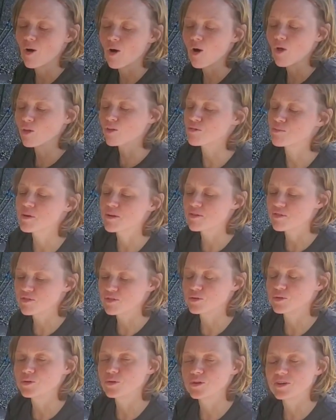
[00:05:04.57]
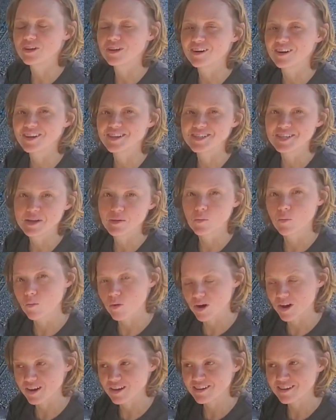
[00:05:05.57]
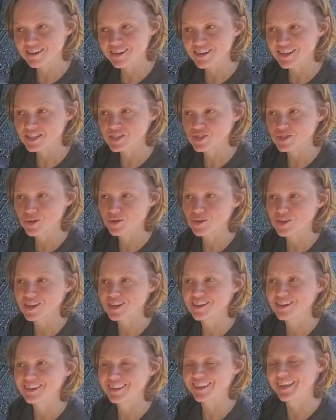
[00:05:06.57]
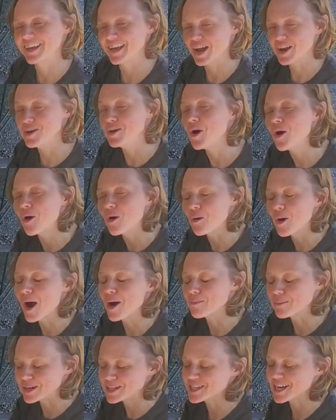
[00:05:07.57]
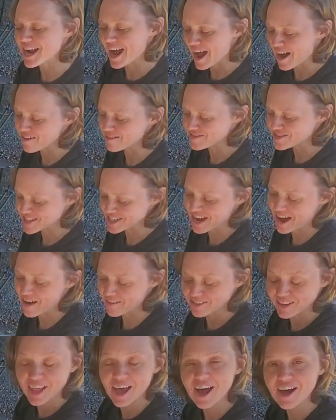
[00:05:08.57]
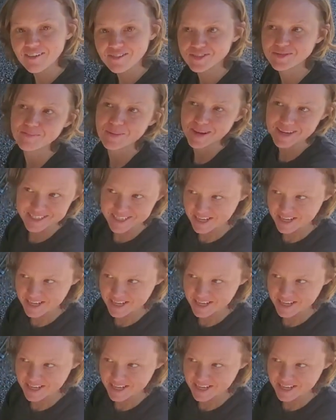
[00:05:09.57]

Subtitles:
all of my food on day 1, so that like I know how much I have to have left by